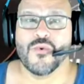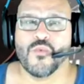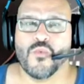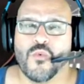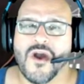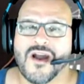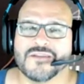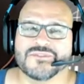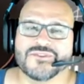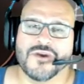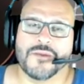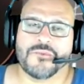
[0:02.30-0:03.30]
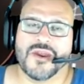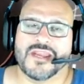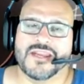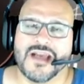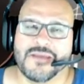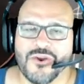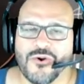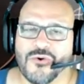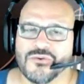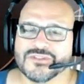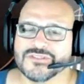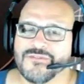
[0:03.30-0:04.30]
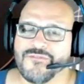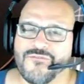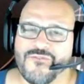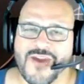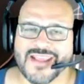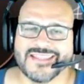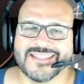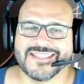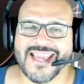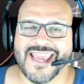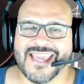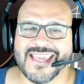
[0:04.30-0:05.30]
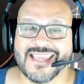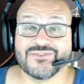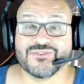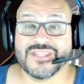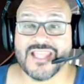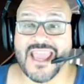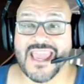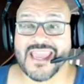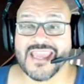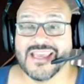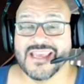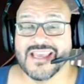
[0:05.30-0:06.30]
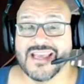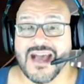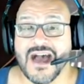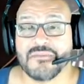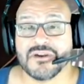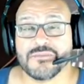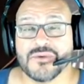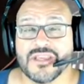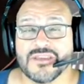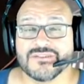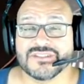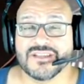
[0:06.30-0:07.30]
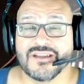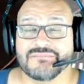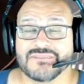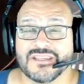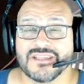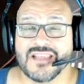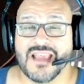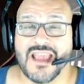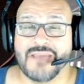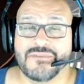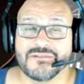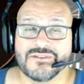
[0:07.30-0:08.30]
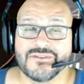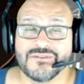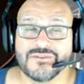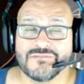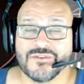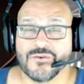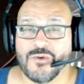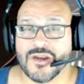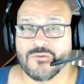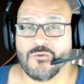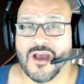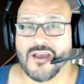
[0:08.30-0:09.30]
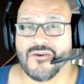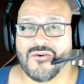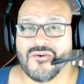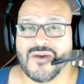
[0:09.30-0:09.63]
Welcome to Upgrade. I'm your host, Frank the Tank, and today I'm gonna bring you something that I've been doing for quite a while.